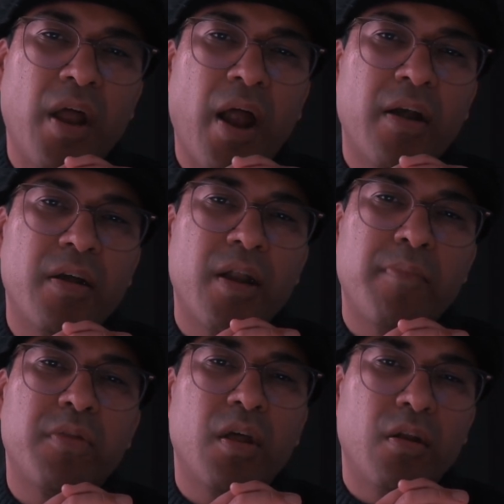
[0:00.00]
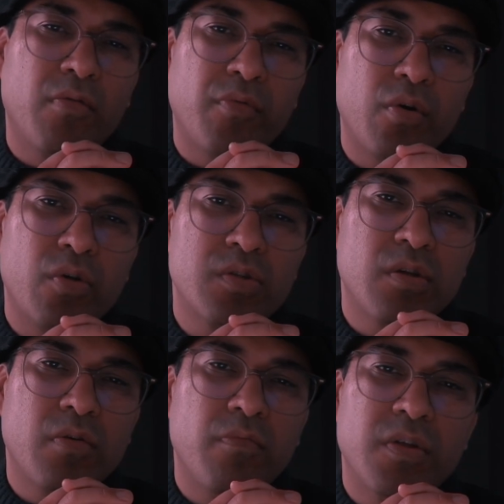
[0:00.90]
add depth in your photos,
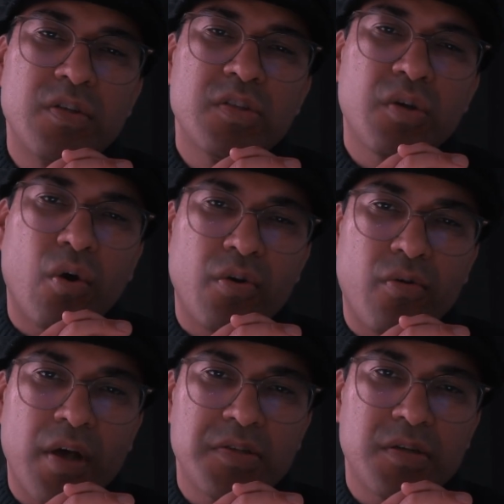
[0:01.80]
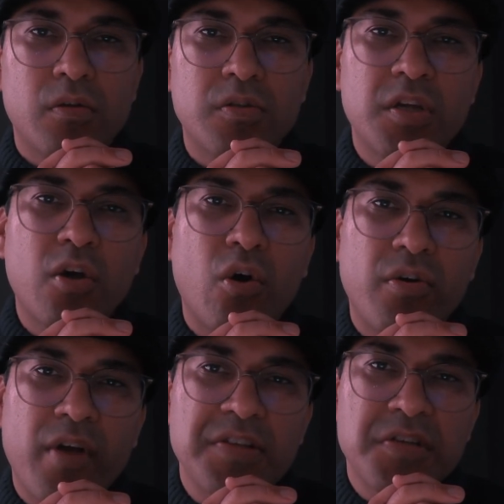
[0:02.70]
which is contrast. You see,
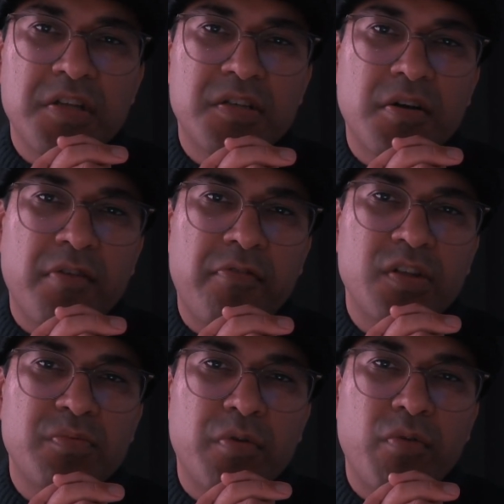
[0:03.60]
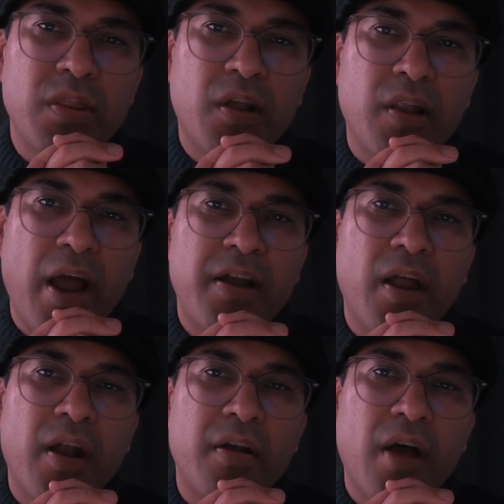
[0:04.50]
contrast is the difference between the light
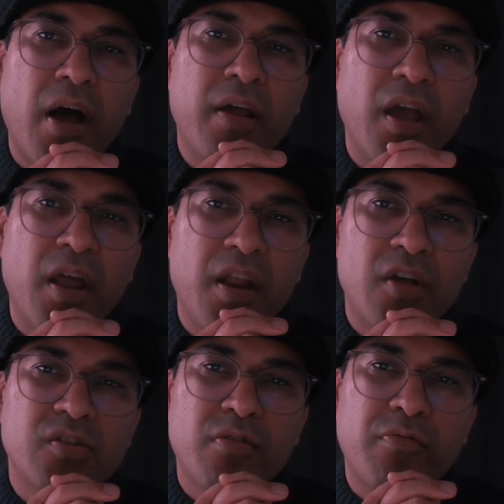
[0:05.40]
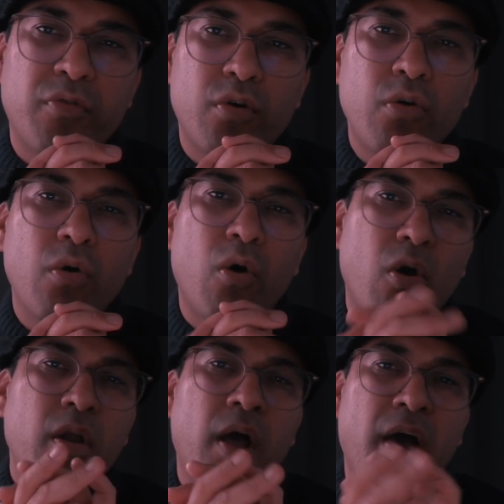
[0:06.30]
and dark areas of the photo,
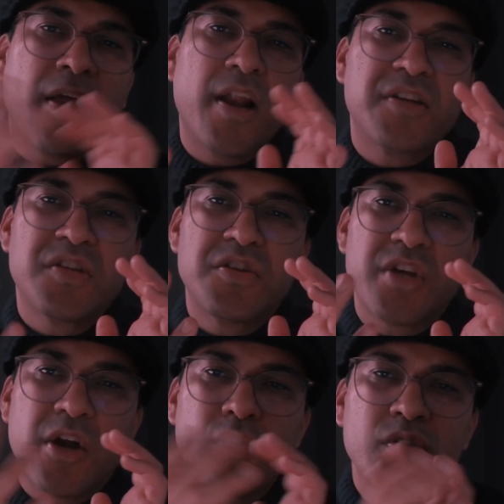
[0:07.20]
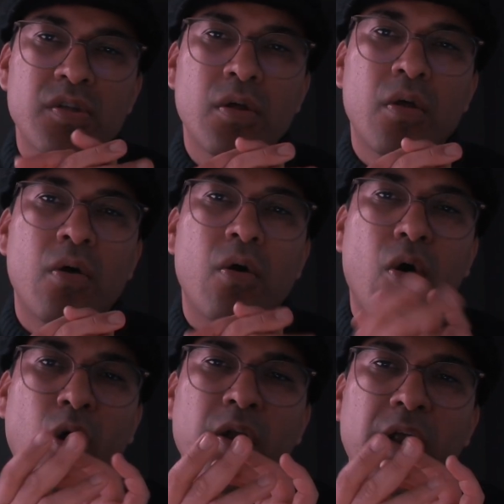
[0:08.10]
or highlights and shadows,
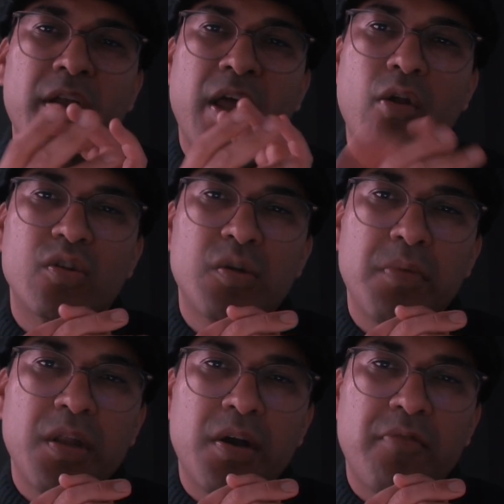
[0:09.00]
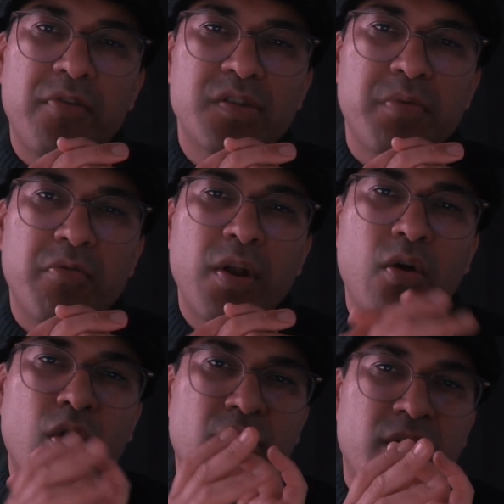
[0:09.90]
or it can also be the difference between
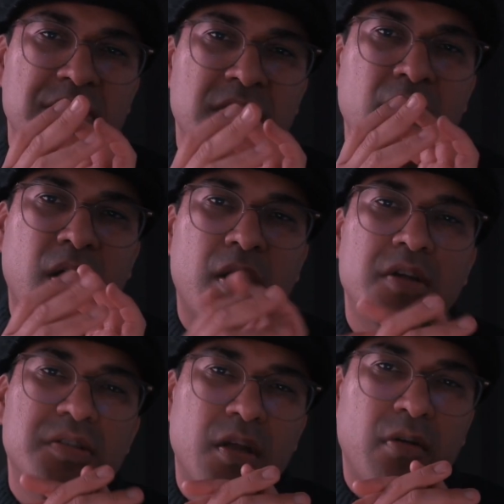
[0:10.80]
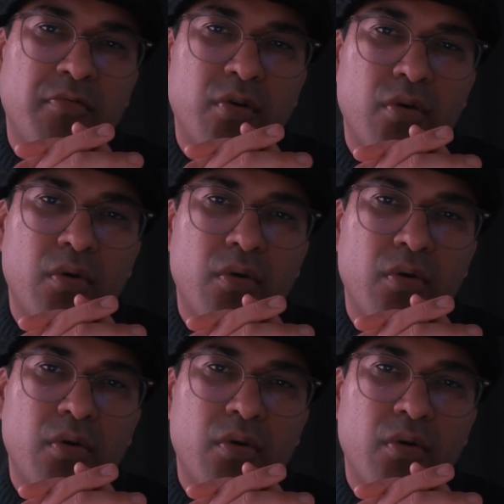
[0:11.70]
contrasting colors in a photo.